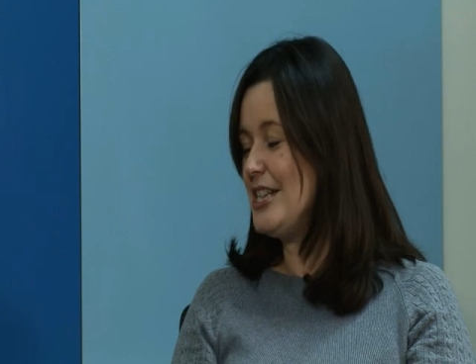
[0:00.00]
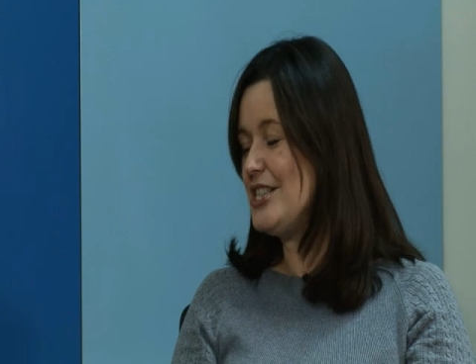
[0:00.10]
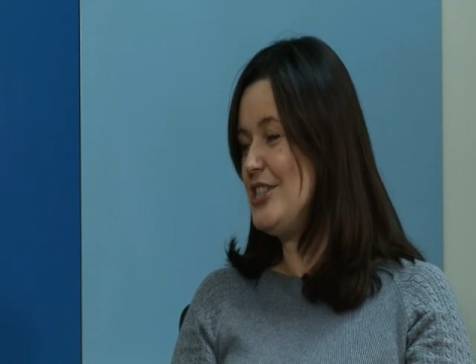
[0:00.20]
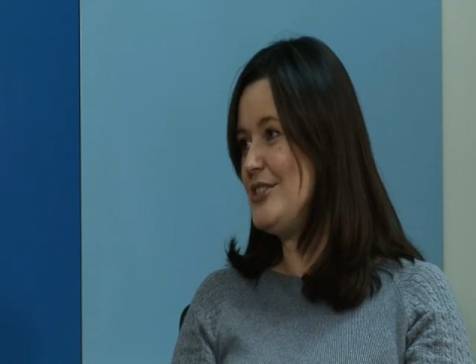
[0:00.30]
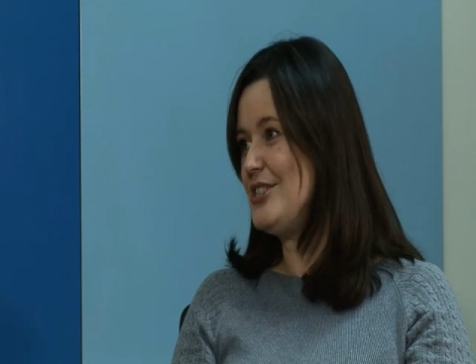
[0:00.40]

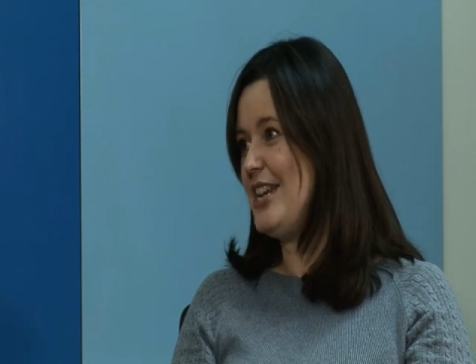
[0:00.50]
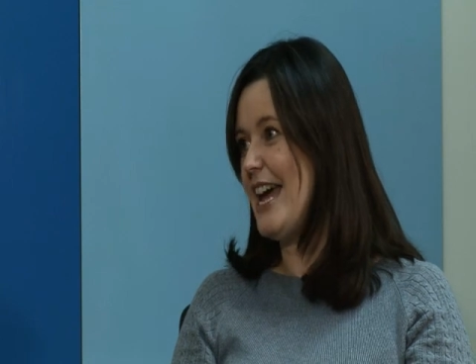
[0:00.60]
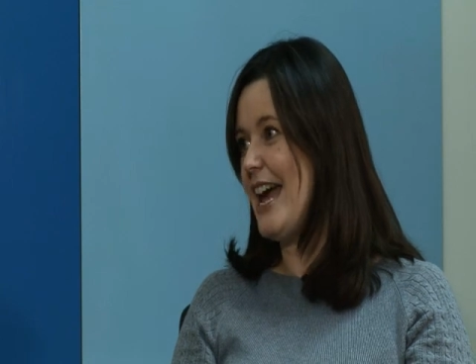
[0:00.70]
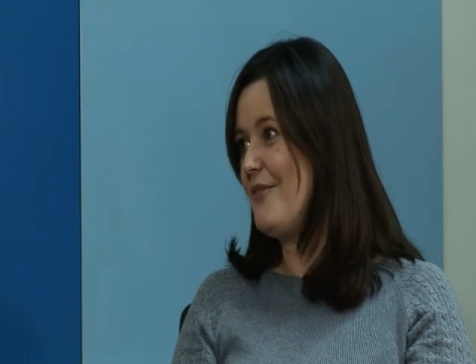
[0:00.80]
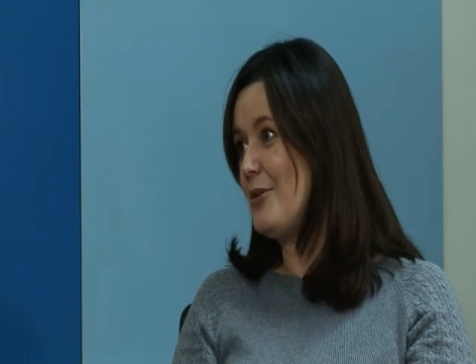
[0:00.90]
excuse to
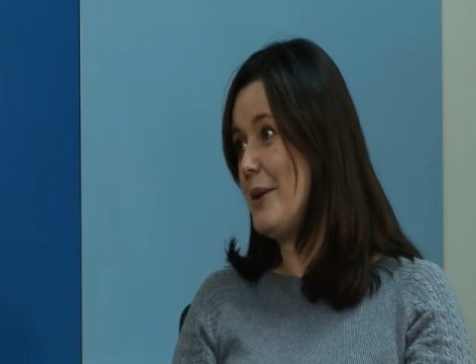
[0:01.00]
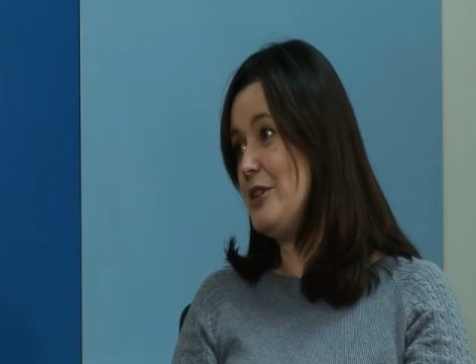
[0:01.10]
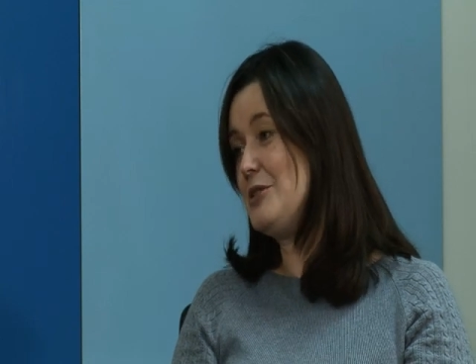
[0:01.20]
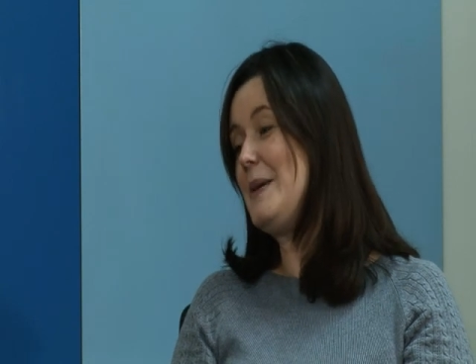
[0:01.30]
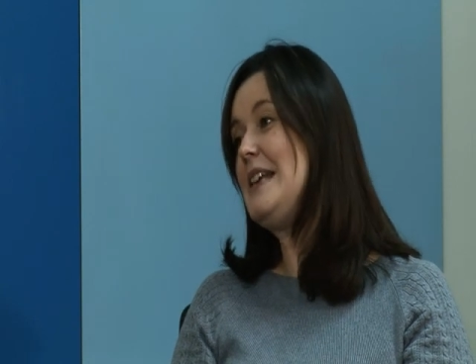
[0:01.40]
get
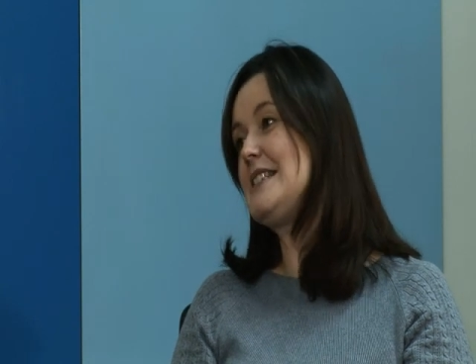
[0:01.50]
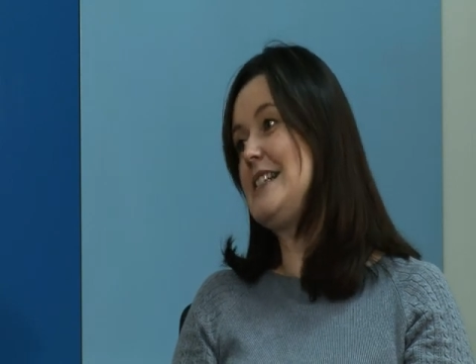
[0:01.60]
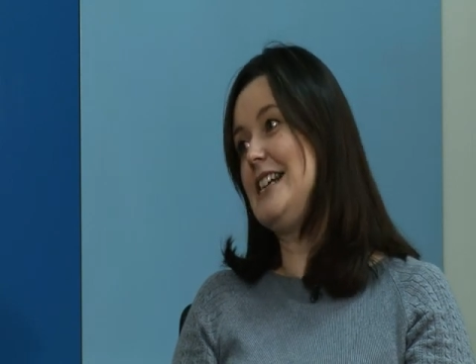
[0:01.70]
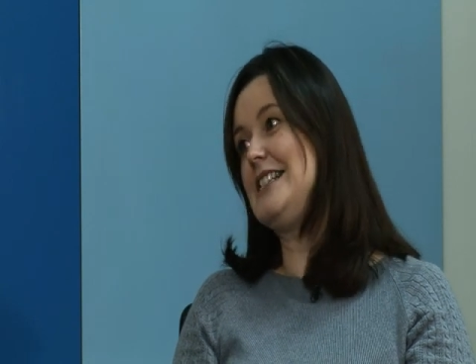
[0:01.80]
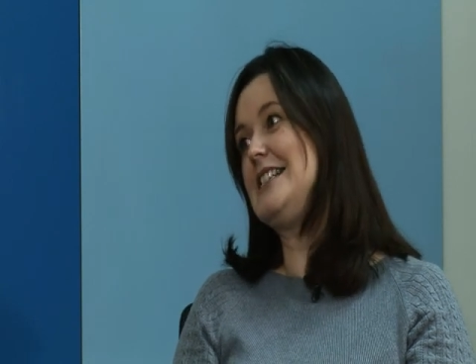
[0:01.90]
everyone who's based
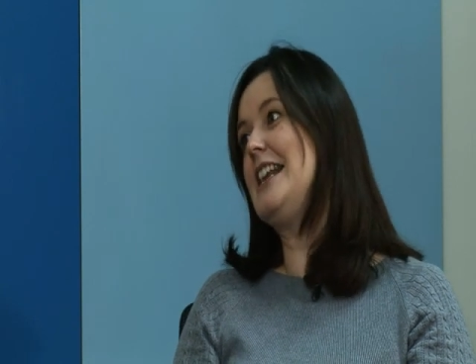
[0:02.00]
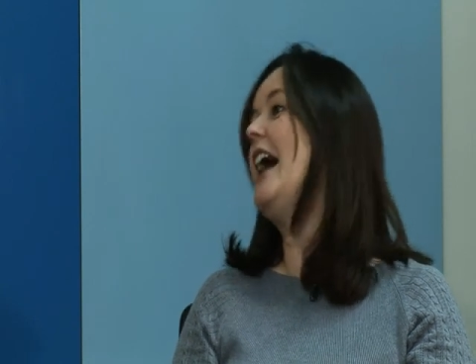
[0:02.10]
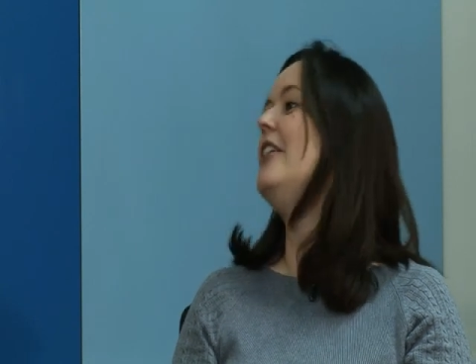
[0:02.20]
in London